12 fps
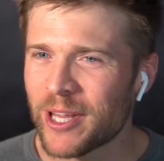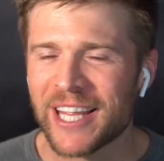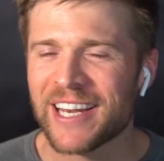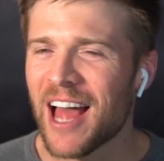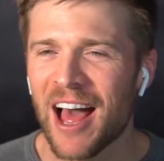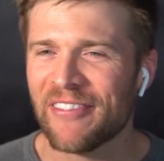
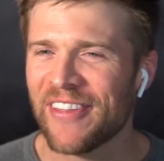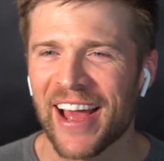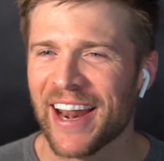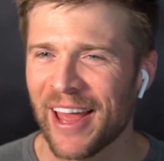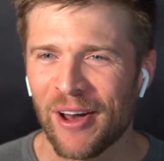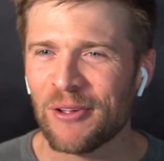not
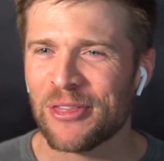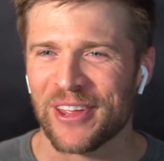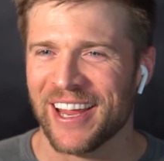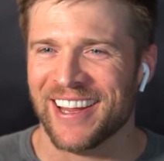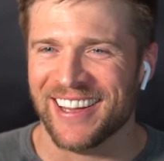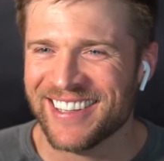that
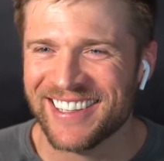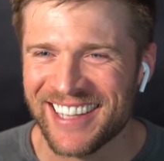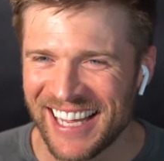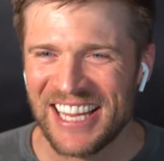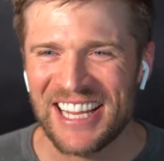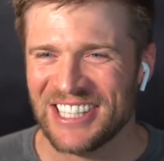healthy.
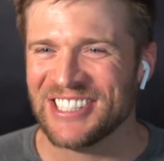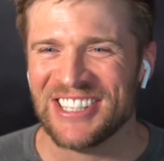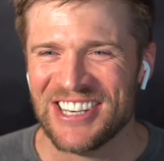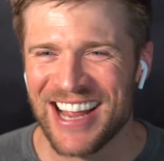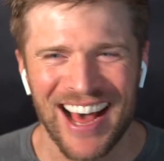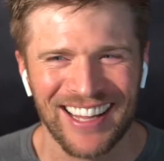It's
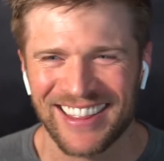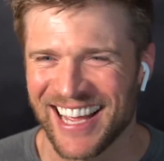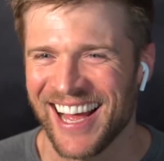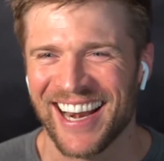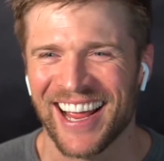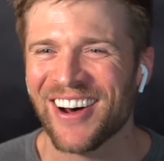not
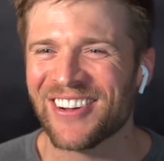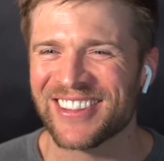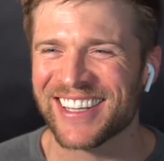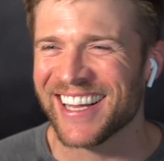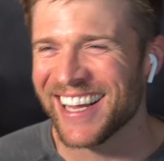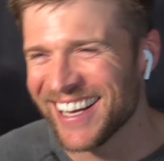that healthy.